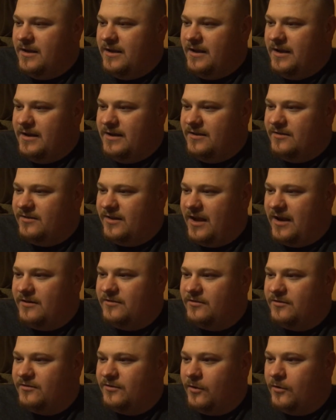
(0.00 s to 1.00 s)
decides
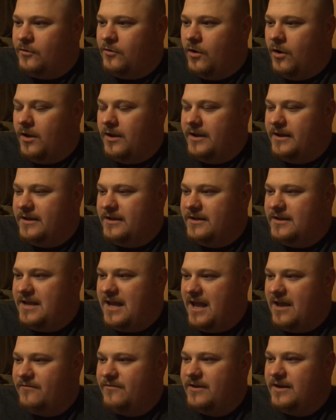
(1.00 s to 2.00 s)
to start calling
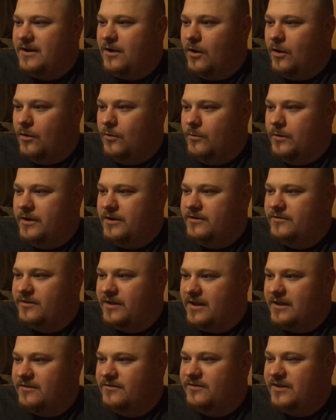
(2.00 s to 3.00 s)
Kevin Owens
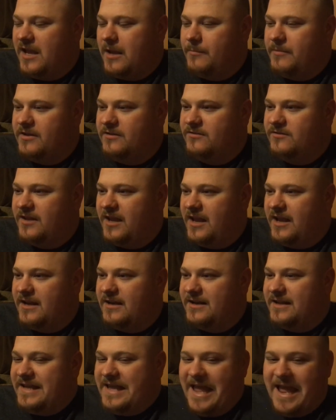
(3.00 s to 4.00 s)
and Sami
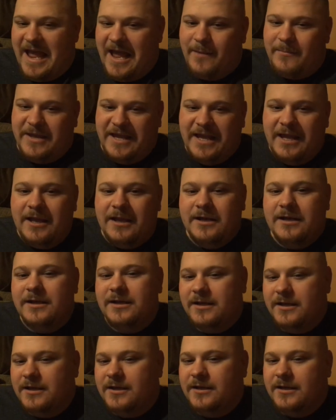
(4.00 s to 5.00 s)
Zayn Cammy,
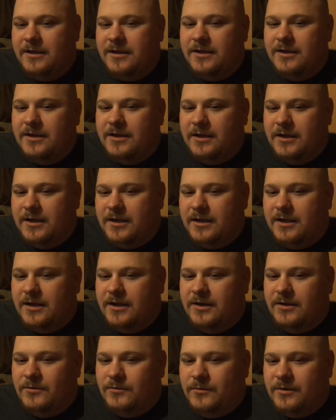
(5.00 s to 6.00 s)

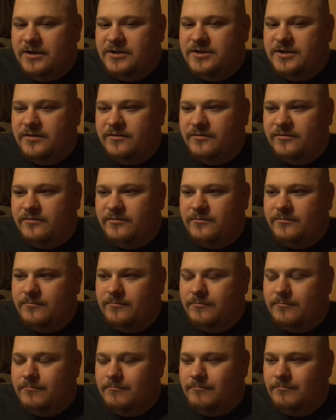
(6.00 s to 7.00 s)
which is
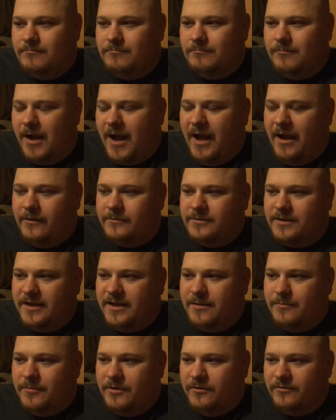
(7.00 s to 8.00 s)

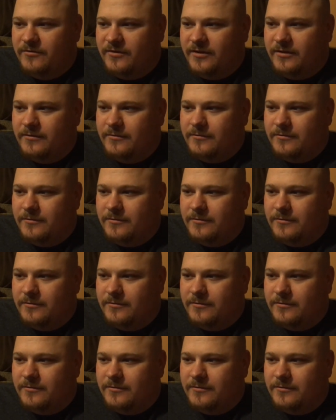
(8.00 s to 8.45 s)
mildly amusing.